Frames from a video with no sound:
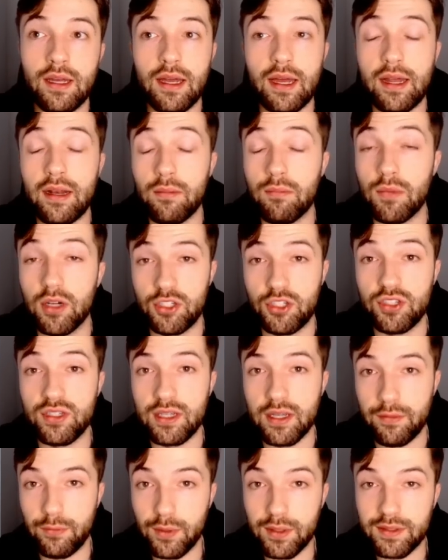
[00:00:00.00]
at a much
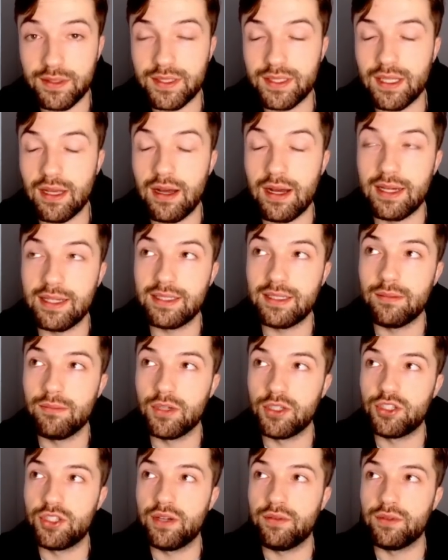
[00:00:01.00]
different size and
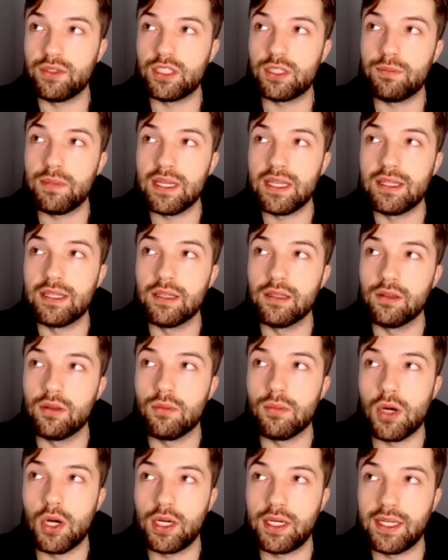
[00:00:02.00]
much different speed than
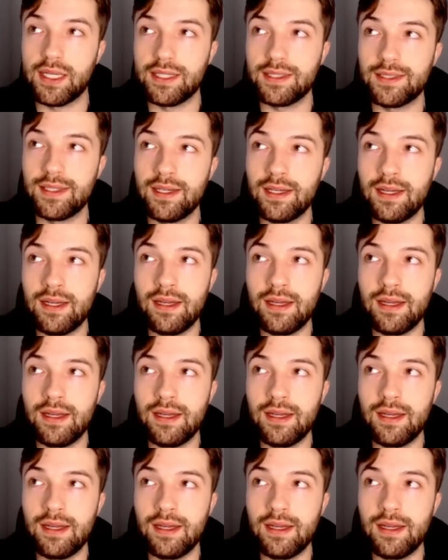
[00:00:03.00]
LaMarcus.